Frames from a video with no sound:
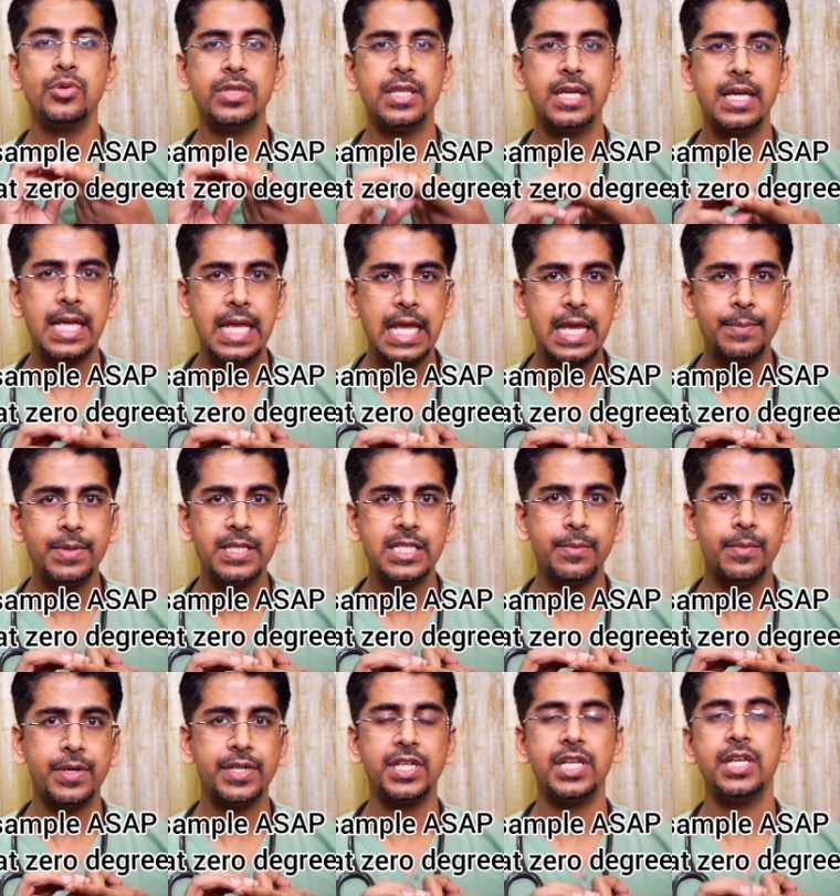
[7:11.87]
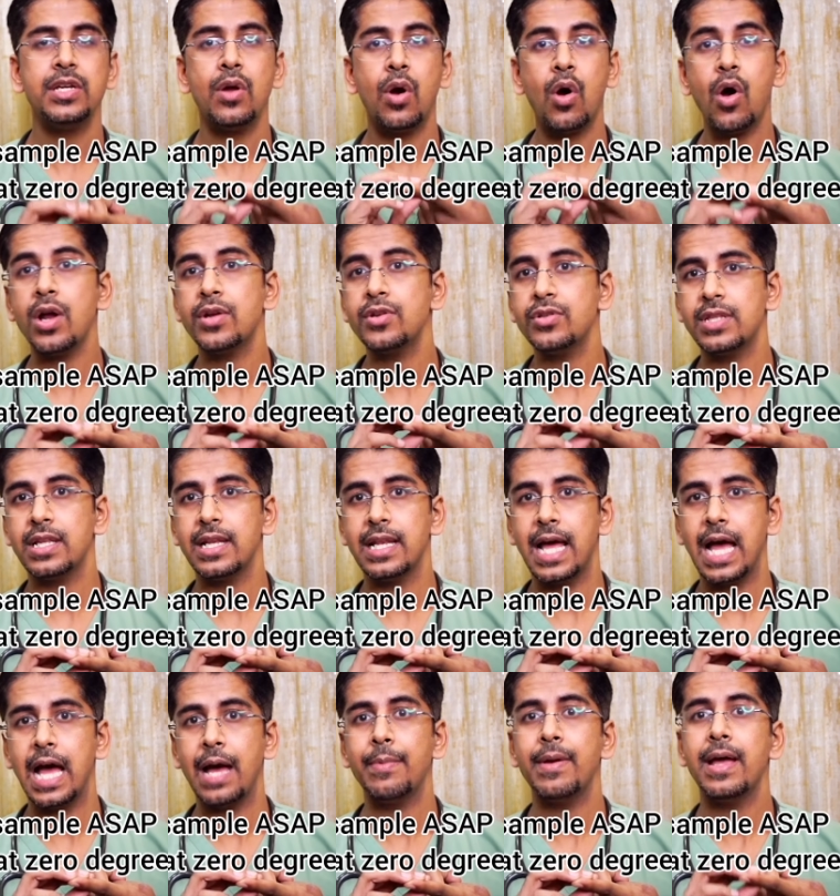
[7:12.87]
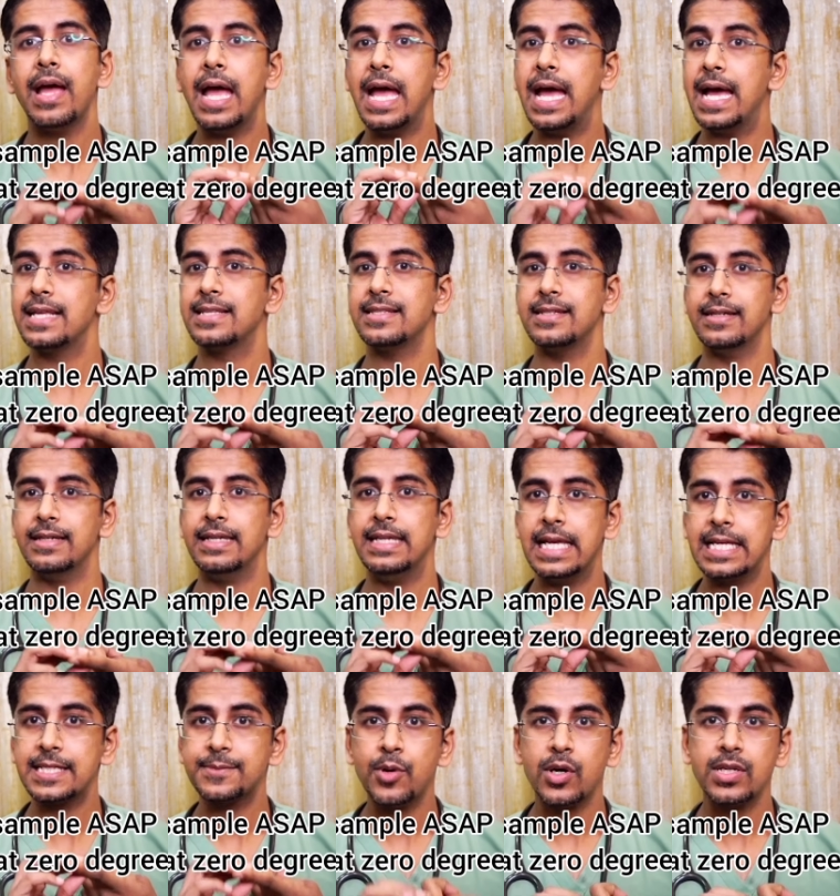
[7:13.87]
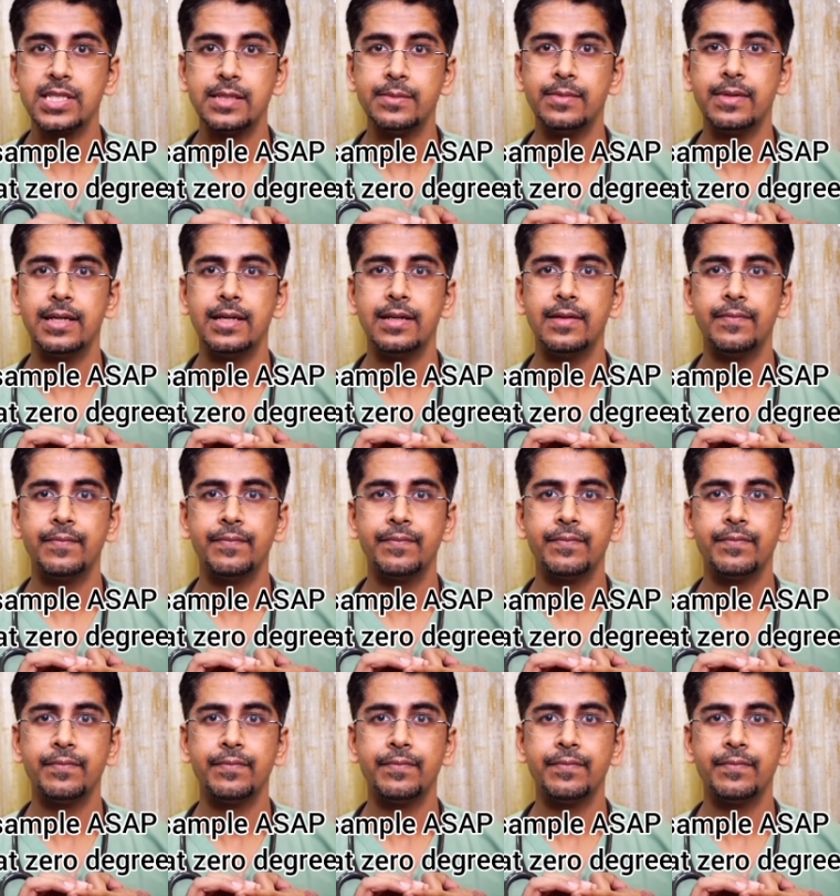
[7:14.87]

to the ABG machine or to the lab as early as possible.